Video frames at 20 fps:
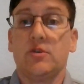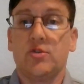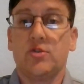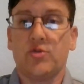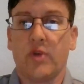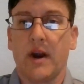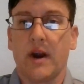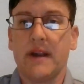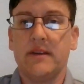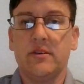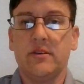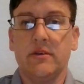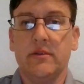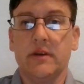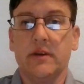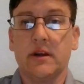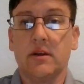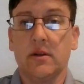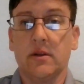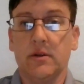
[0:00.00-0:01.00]
try to
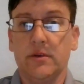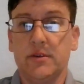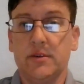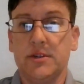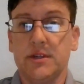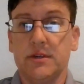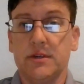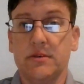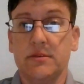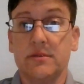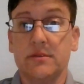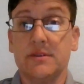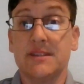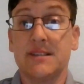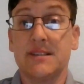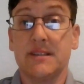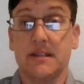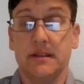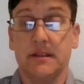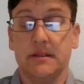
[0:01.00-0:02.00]
include you
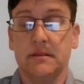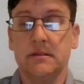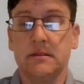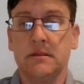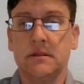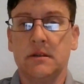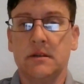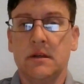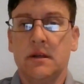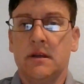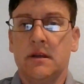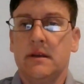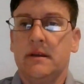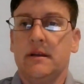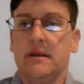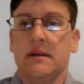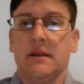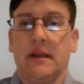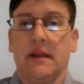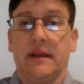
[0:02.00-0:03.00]
still,
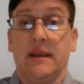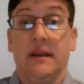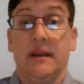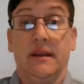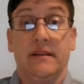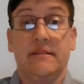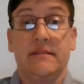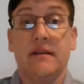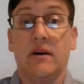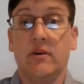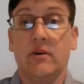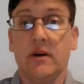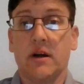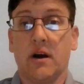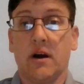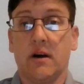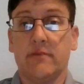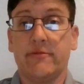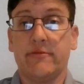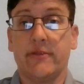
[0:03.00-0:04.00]
like in a
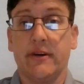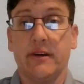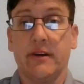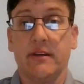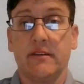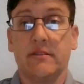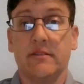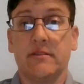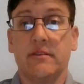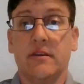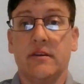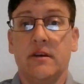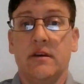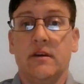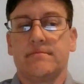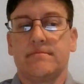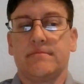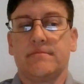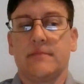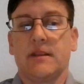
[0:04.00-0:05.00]
teleconference,
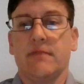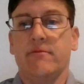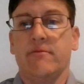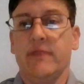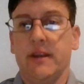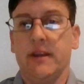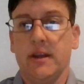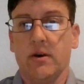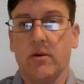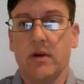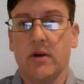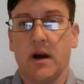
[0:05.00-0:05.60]
video